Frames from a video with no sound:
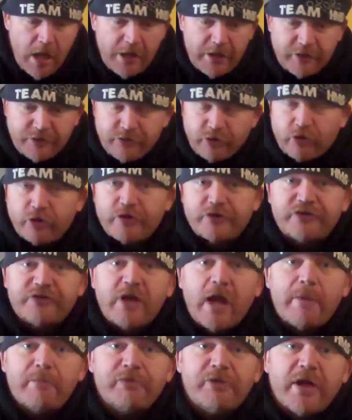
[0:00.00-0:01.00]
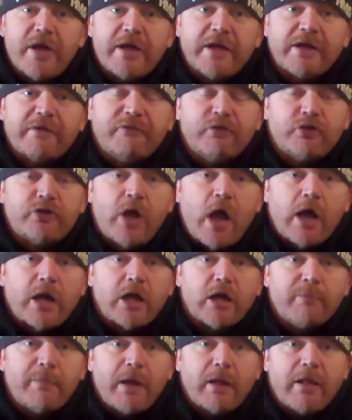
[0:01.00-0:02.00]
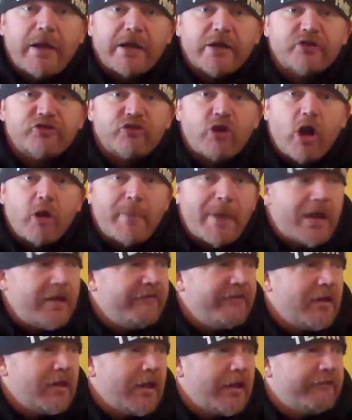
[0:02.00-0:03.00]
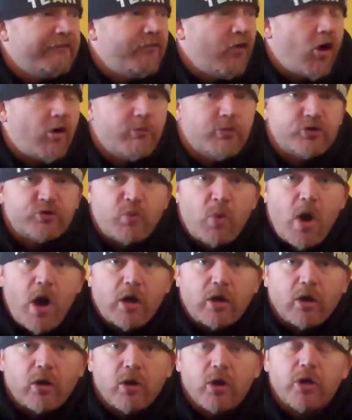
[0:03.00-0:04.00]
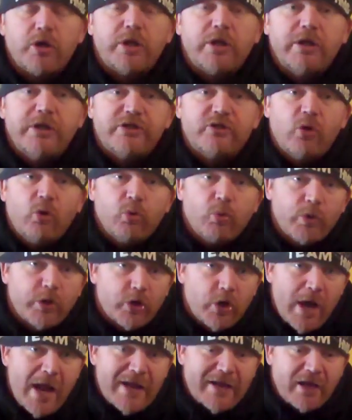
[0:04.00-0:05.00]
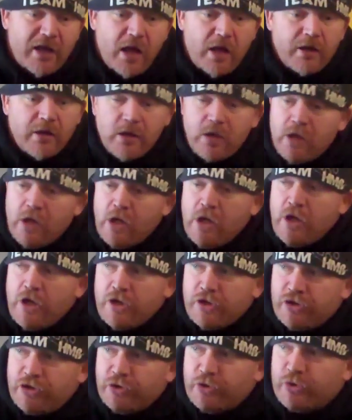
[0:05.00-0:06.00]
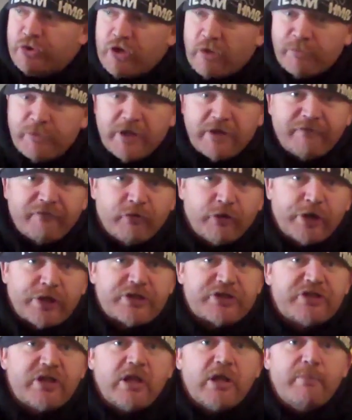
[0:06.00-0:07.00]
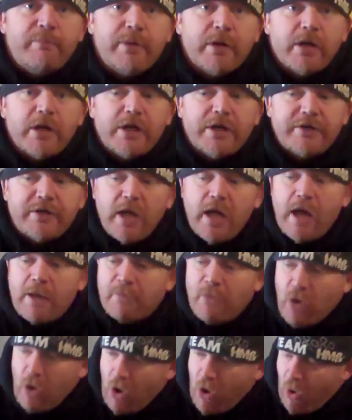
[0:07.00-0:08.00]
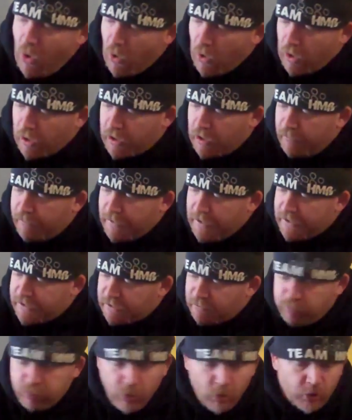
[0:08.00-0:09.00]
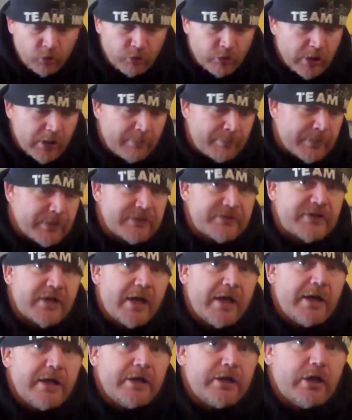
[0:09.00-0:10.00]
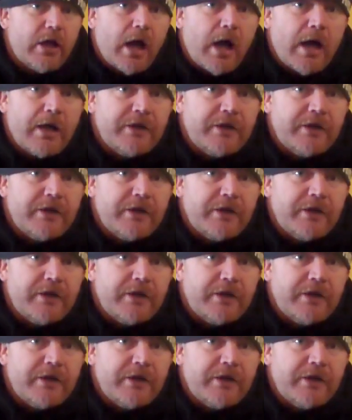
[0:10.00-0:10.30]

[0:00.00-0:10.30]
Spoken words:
endurance type thing if you're talking about like a strongman event like farmer's walk or Hercules hold where you're hanging on to something for an extended period of time, or it could be support grip in say